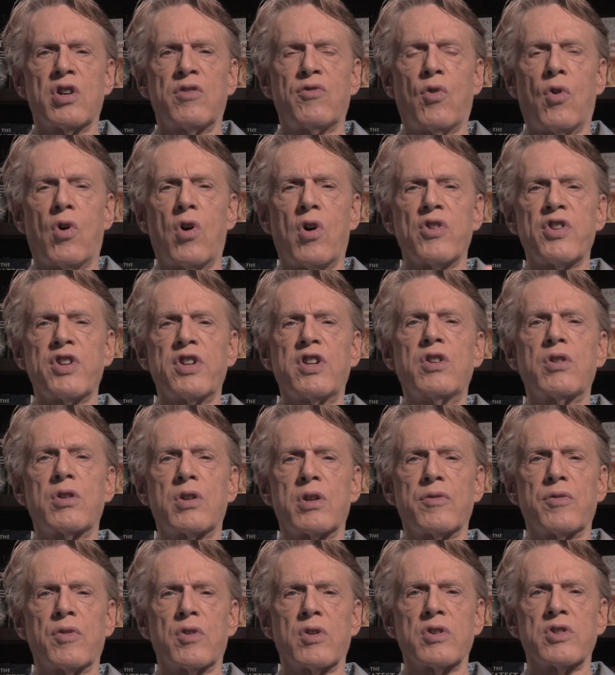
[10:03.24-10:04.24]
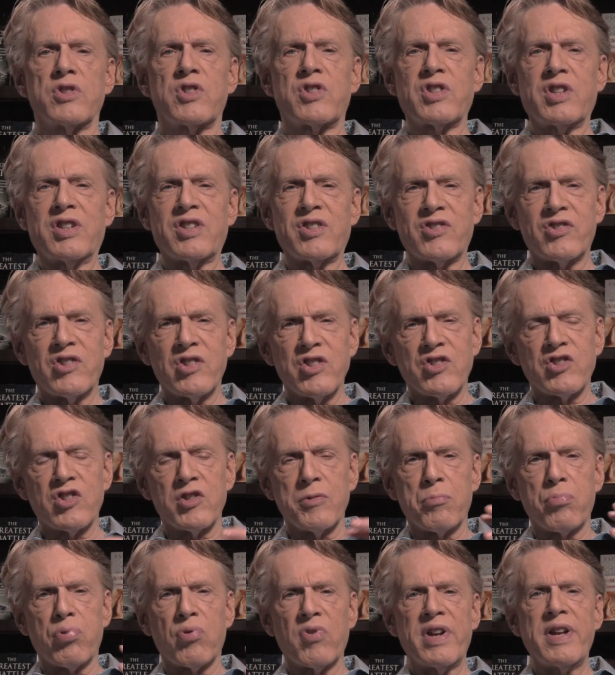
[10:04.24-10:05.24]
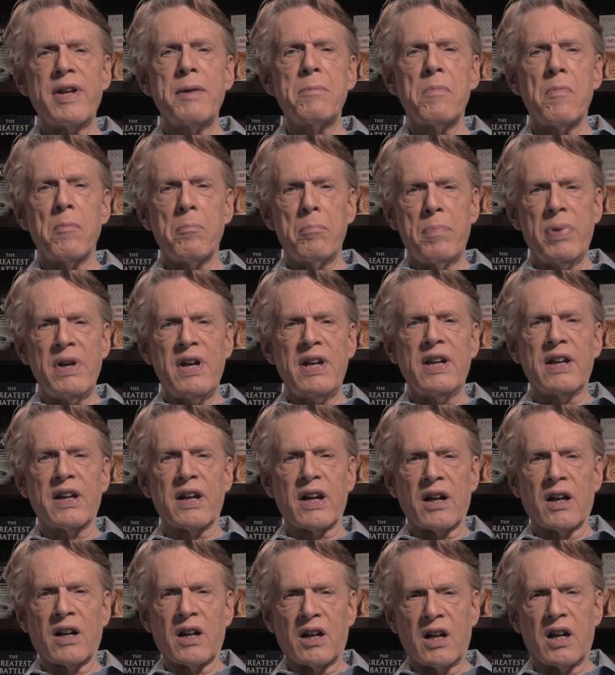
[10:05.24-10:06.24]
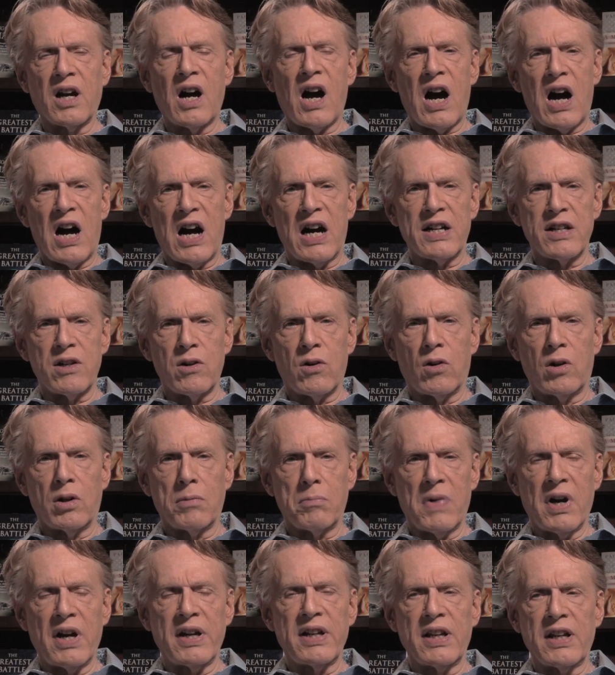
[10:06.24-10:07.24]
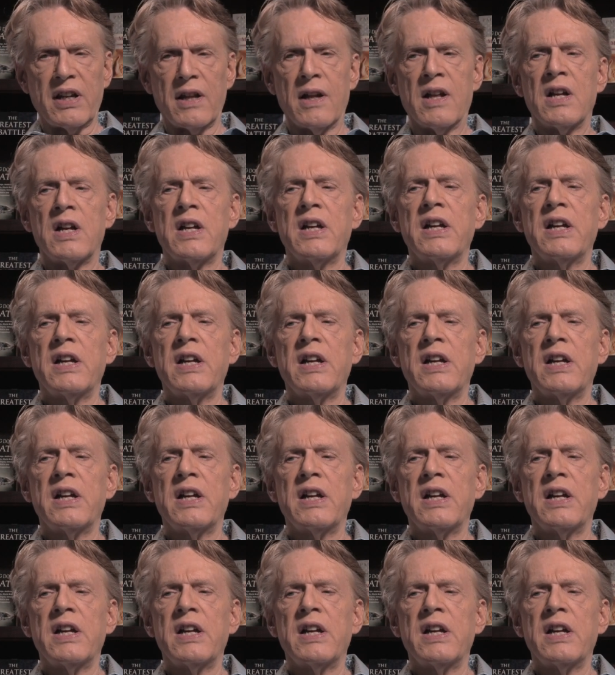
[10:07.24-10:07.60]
of all the universe is the supreme being, God Almighty.